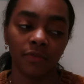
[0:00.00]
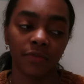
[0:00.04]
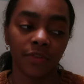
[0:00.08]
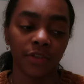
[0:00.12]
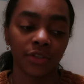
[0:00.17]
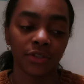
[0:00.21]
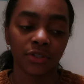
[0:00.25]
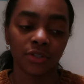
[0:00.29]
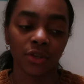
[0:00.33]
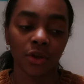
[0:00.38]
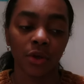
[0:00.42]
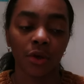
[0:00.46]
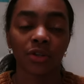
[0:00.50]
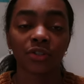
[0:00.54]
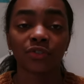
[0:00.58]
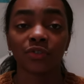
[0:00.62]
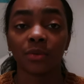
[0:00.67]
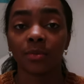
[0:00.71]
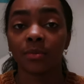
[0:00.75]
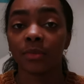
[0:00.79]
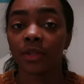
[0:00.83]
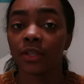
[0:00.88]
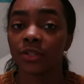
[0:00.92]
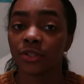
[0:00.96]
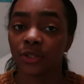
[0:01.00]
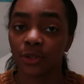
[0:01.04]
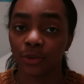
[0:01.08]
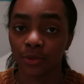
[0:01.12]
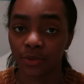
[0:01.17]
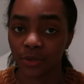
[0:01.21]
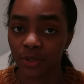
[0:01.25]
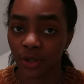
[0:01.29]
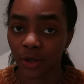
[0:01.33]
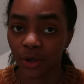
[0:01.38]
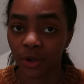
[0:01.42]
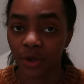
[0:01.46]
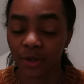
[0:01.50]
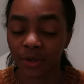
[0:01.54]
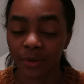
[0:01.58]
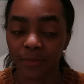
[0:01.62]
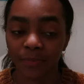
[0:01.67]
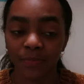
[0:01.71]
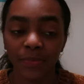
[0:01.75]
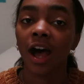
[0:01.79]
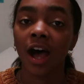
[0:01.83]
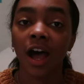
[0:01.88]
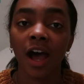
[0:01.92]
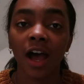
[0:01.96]
the songs from This Old Dog.
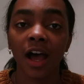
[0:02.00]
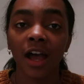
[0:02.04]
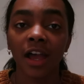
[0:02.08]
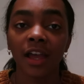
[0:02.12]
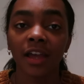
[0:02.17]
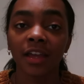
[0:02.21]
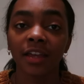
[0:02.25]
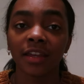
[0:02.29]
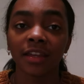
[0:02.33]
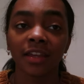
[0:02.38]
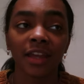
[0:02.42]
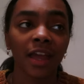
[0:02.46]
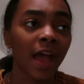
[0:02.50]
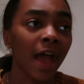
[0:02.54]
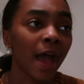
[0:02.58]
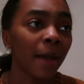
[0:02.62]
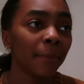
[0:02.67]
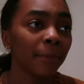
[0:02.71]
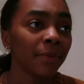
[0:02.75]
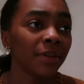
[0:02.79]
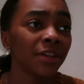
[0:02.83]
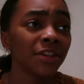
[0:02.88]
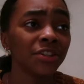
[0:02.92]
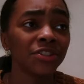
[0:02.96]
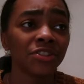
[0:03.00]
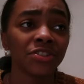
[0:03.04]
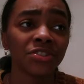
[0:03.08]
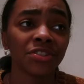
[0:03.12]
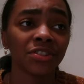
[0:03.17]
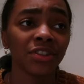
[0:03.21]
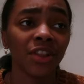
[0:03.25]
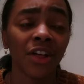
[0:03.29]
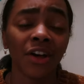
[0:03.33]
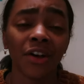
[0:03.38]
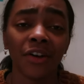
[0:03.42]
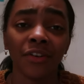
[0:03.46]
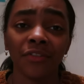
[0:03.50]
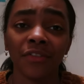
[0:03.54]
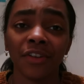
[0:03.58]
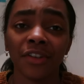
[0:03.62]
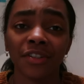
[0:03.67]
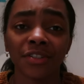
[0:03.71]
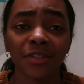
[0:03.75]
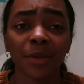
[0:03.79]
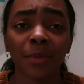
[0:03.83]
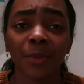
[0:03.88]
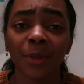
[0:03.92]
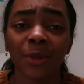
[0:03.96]
I happen to just love
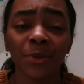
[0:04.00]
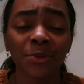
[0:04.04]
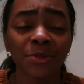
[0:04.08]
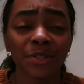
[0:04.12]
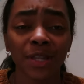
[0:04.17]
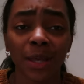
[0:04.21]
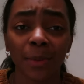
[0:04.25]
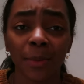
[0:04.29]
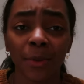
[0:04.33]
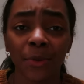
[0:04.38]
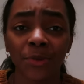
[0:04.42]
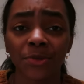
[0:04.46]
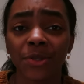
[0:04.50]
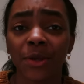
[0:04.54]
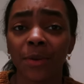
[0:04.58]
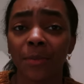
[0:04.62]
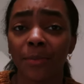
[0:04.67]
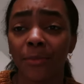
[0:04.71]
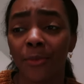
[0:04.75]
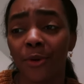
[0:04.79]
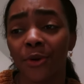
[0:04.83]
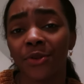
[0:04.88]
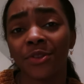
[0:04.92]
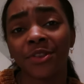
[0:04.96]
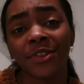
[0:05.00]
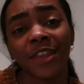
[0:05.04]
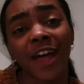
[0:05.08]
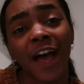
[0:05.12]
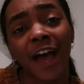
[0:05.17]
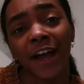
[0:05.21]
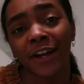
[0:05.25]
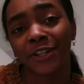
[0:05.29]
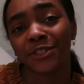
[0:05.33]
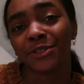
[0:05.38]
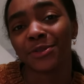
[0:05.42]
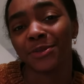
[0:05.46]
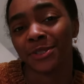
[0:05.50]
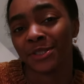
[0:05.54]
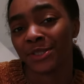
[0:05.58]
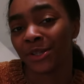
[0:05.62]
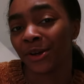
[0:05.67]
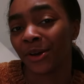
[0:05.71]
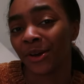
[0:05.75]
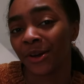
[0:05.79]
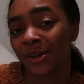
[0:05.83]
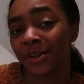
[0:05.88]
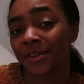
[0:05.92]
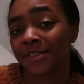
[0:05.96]
some of those demos more than the actual
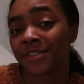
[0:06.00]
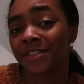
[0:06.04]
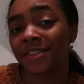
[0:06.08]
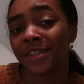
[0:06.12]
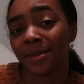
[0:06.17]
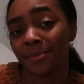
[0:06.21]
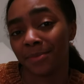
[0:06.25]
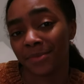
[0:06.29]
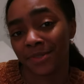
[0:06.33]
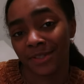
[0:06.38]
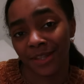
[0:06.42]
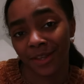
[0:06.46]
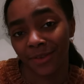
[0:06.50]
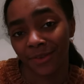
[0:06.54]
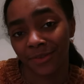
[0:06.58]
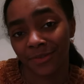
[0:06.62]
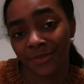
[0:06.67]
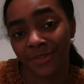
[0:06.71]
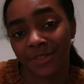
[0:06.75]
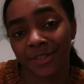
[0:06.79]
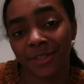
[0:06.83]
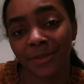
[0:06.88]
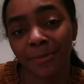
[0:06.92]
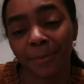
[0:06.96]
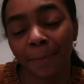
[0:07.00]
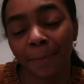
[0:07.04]
songs themselves.